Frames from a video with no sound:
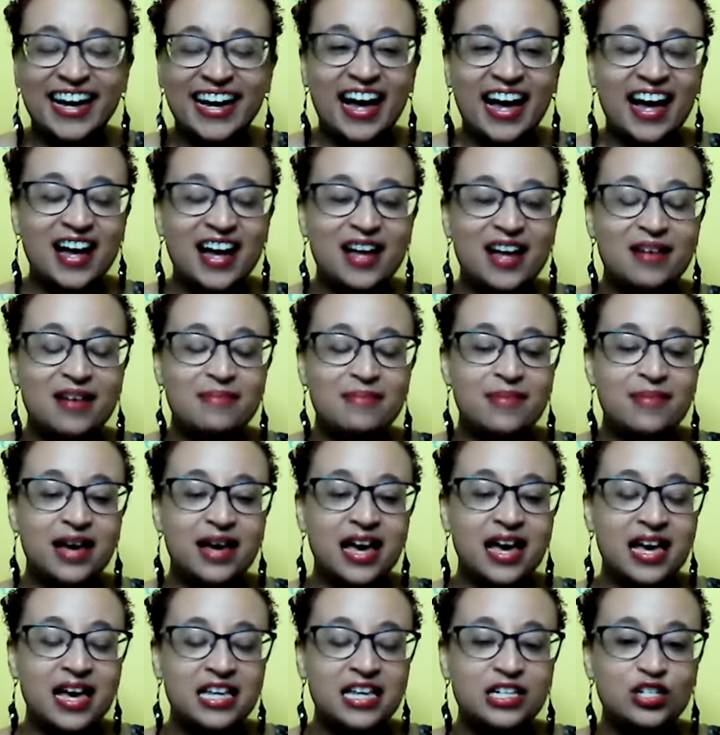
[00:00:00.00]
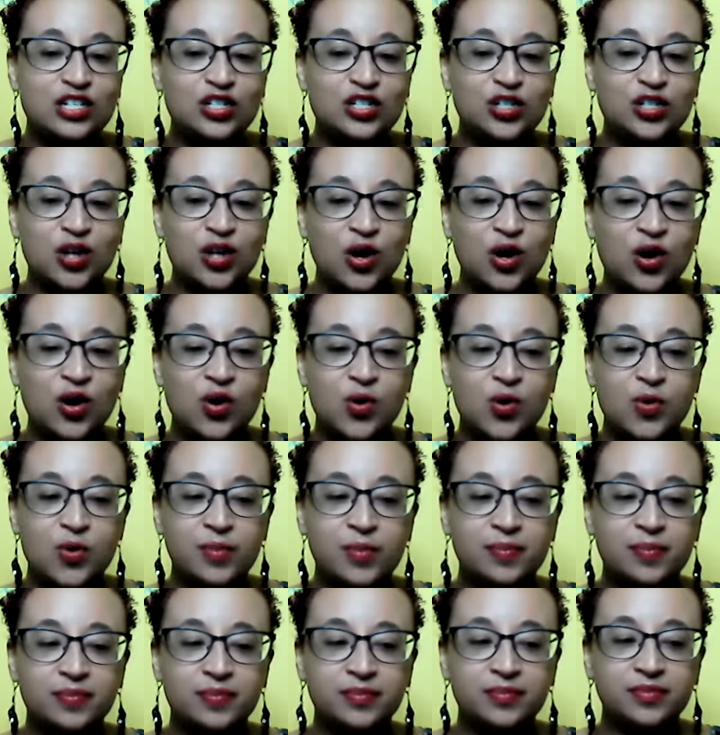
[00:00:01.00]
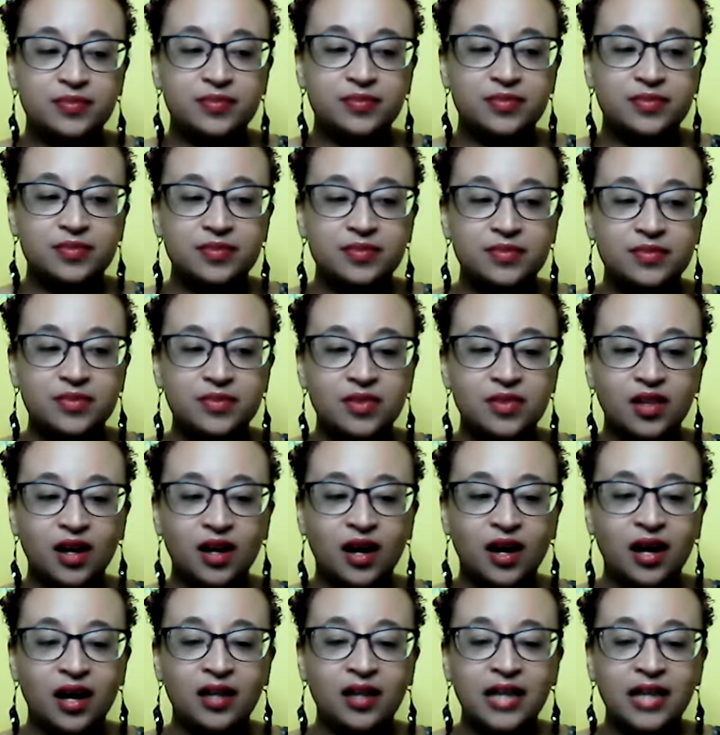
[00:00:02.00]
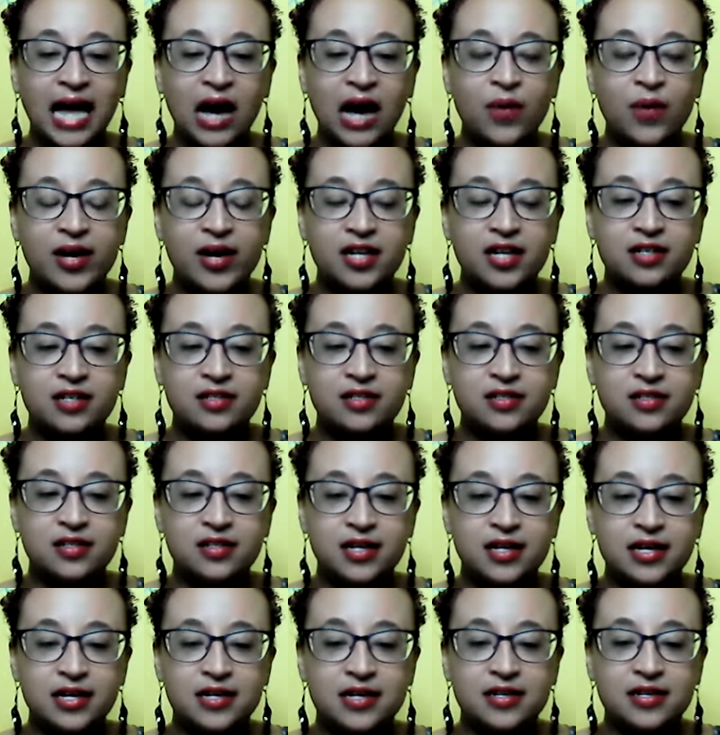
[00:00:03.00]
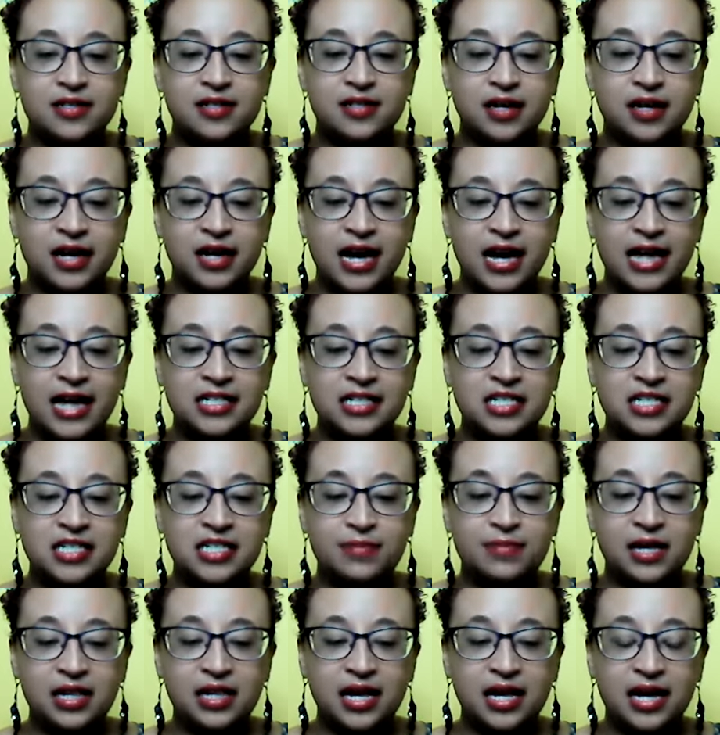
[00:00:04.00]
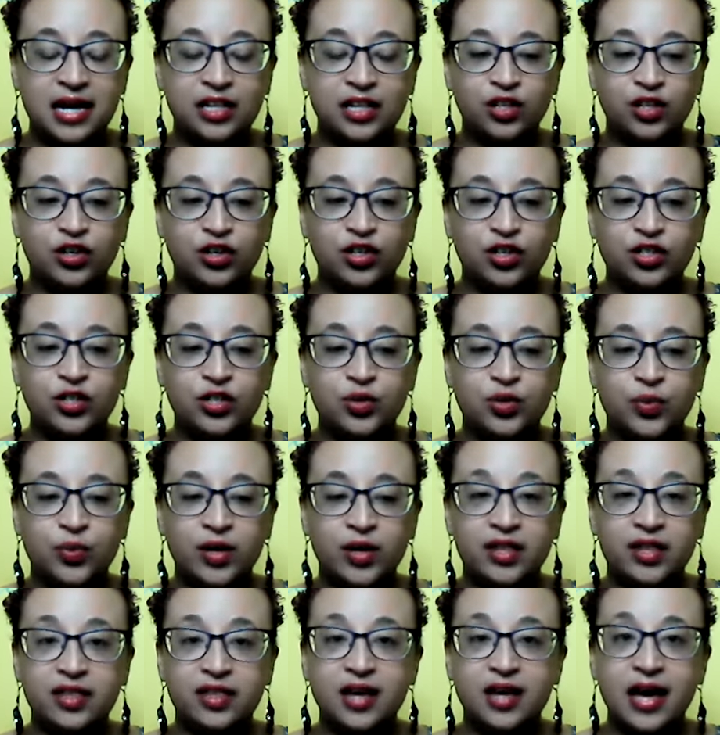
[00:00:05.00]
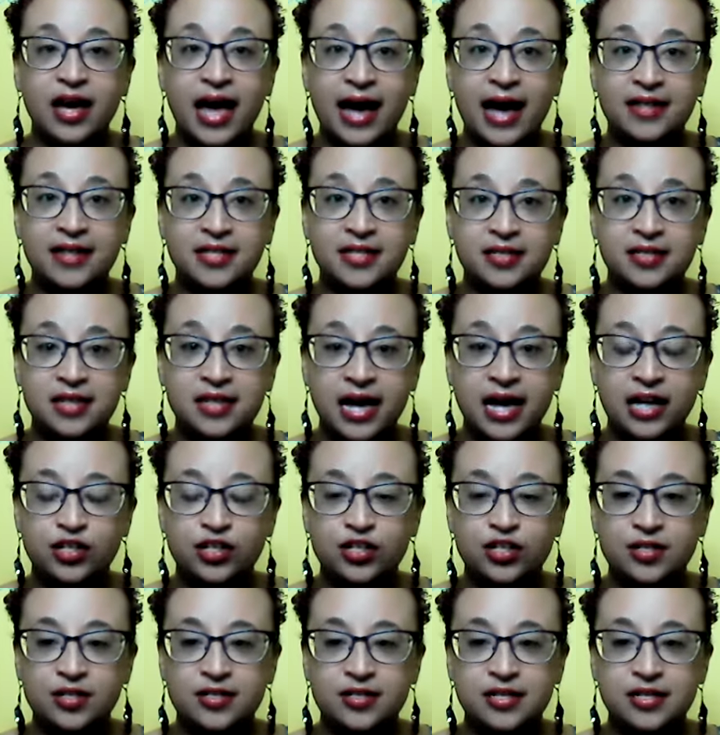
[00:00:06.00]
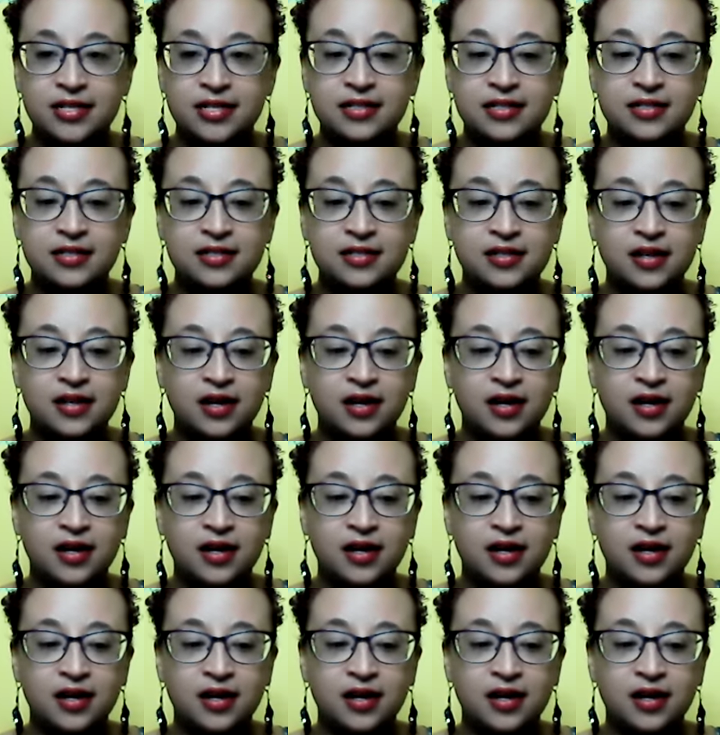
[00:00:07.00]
Um, and so allowance is a concept that I learned with access consciousness.